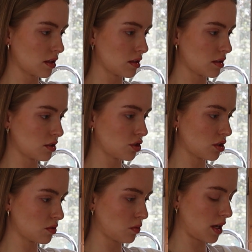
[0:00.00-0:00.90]
is
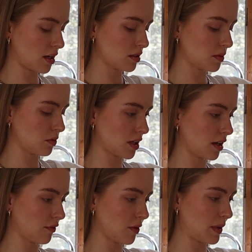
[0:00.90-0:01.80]
just what has been
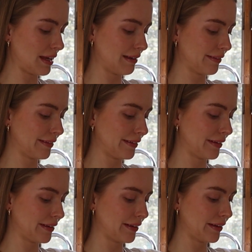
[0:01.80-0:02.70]
working for me.
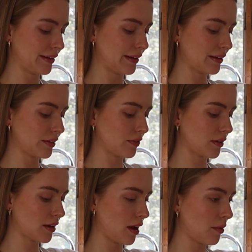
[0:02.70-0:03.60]
So if
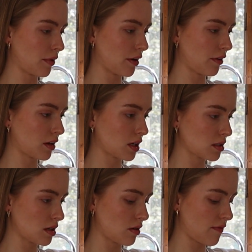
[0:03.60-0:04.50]
it ain't broke,
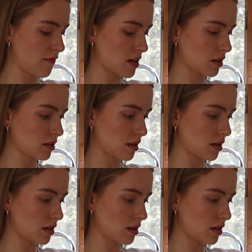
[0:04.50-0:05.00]
don't fix